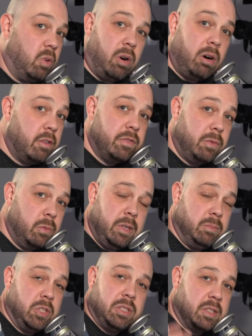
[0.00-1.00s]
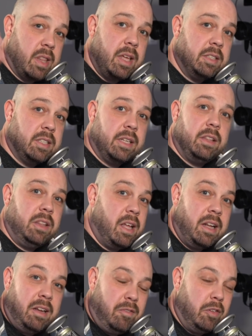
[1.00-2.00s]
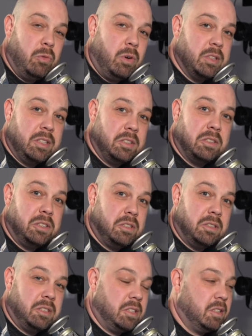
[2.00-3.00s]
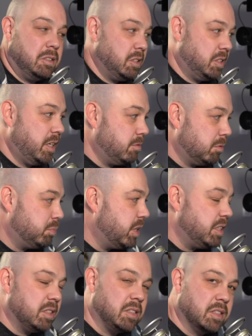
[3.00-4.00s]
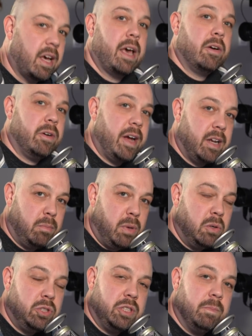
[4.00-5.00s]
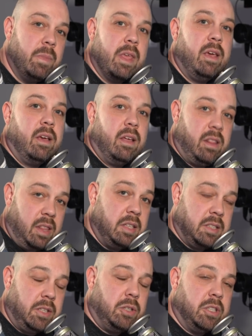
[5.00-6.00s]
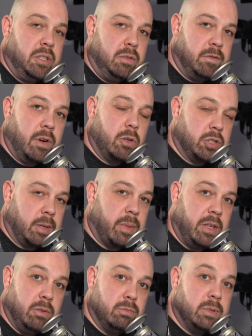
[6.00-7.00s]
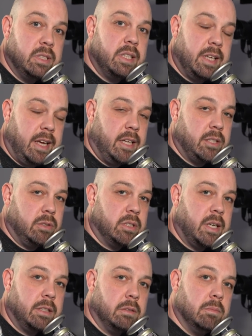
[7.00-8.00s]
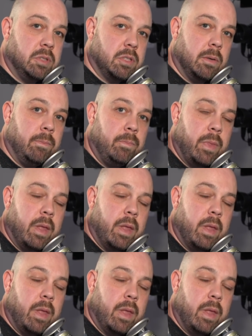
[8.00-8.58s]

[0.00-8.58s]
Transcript: off the whim, just things that, that if you want to, to say replace the sky or add motion, things that you can do in Photoshop that you really can't do in Lightroom. So